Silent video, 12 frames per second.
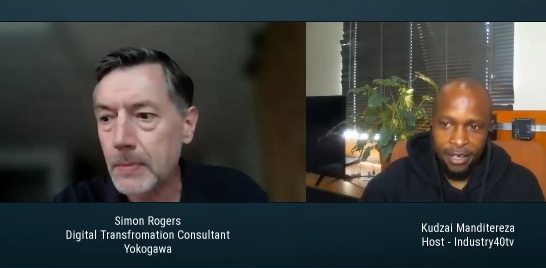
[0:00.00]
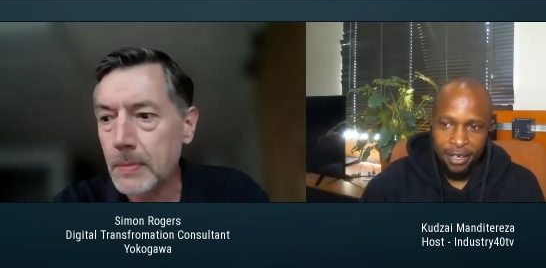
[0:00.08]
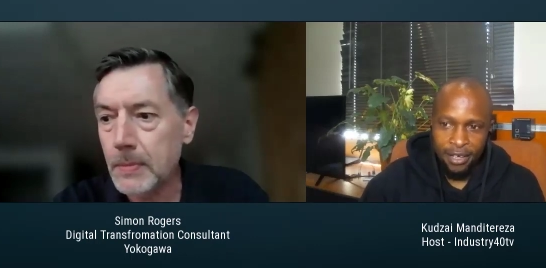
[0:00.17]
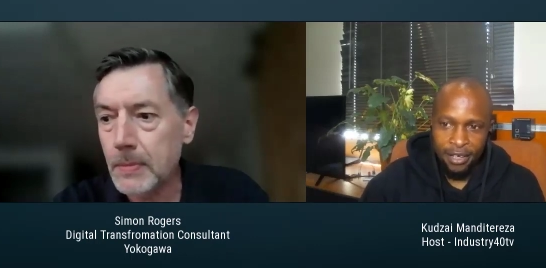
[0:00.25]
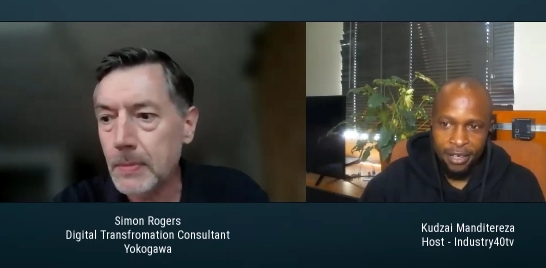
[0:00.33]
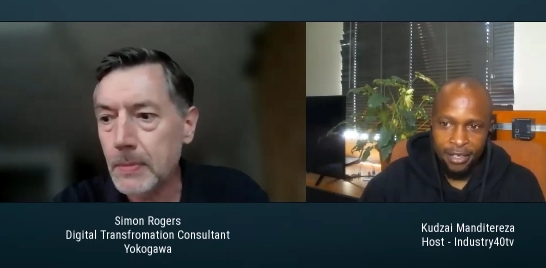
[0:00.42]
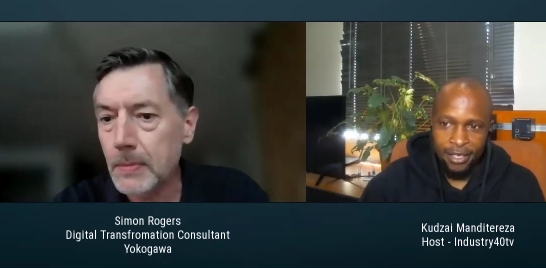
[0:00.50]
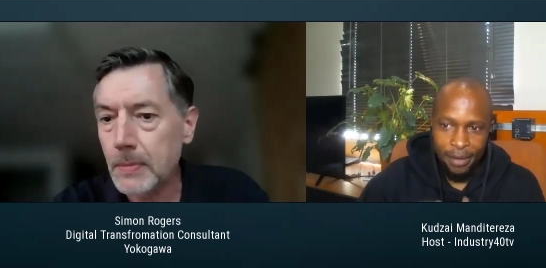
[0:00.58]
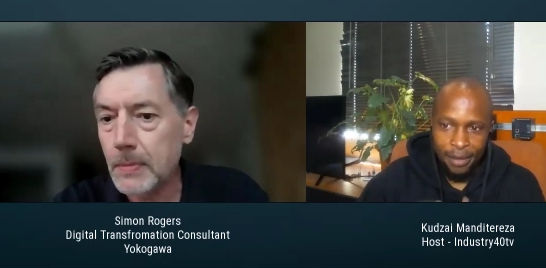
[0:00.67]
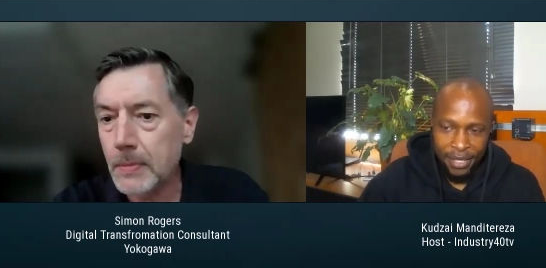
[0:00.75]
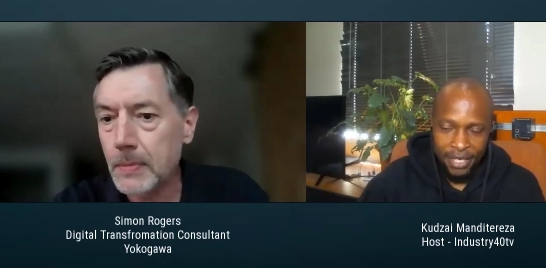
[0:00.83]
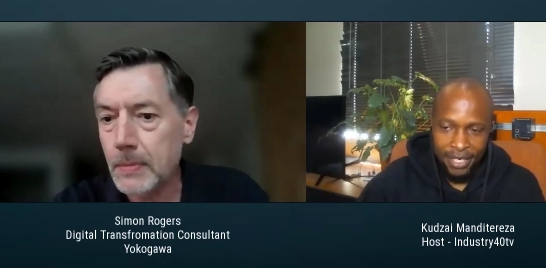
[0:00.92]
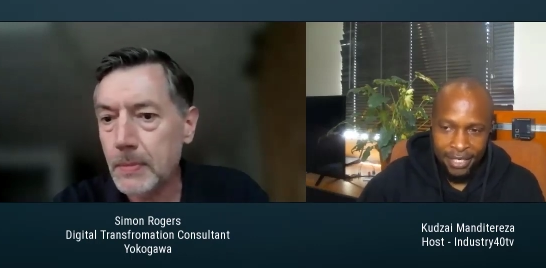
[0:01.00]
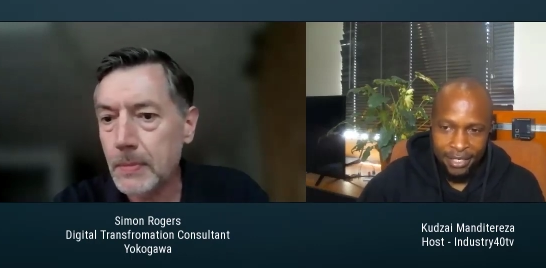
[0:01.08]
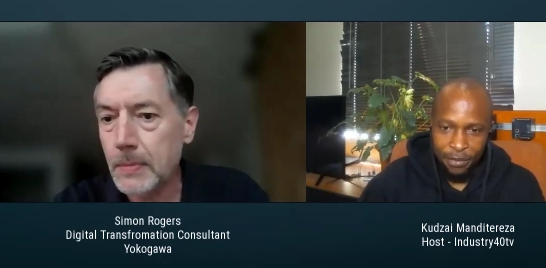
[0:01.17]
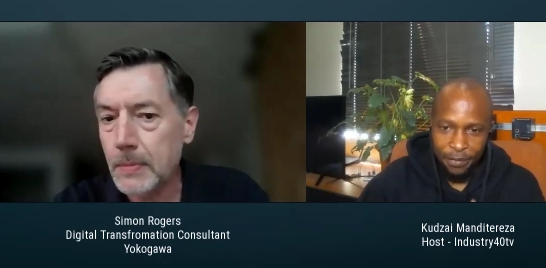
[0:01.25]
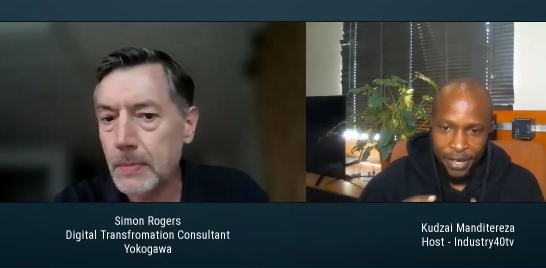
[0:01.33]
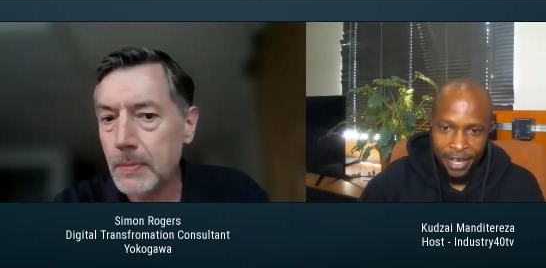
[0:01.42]
Speaker 1: uh, uh, the
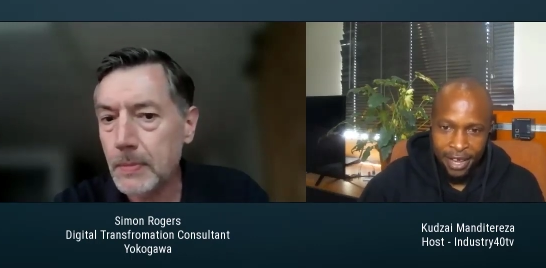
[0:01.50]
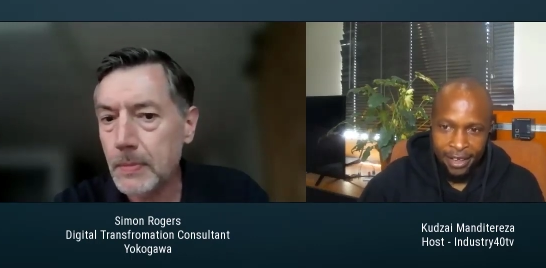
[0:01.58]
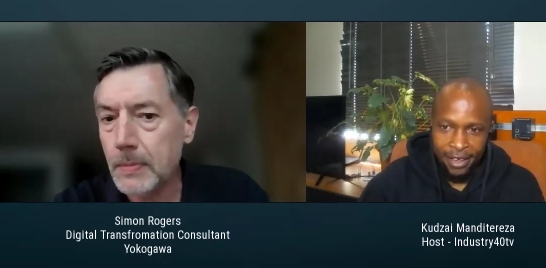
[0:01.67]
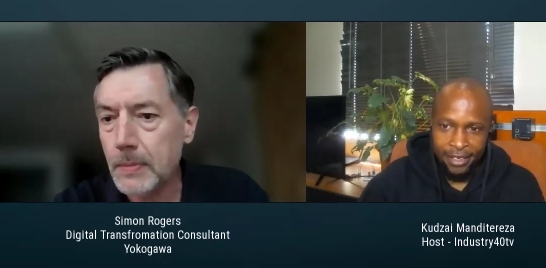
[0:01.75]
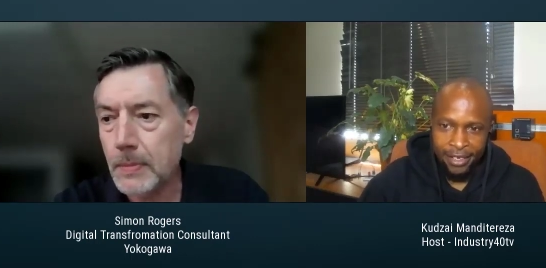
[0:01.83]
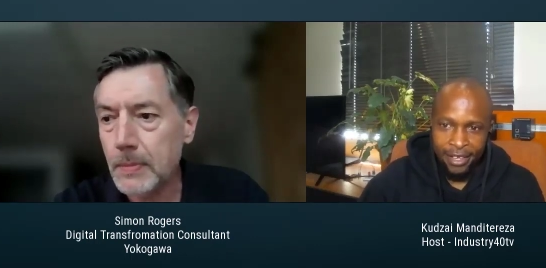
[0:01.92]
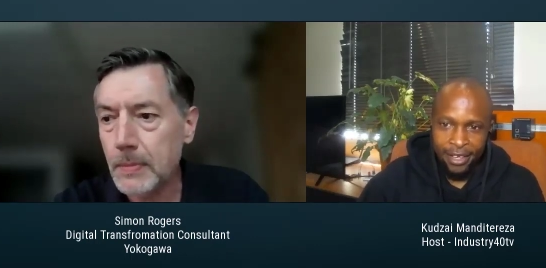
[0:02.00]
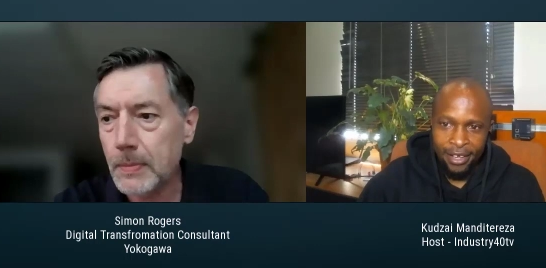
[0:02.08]
application of AI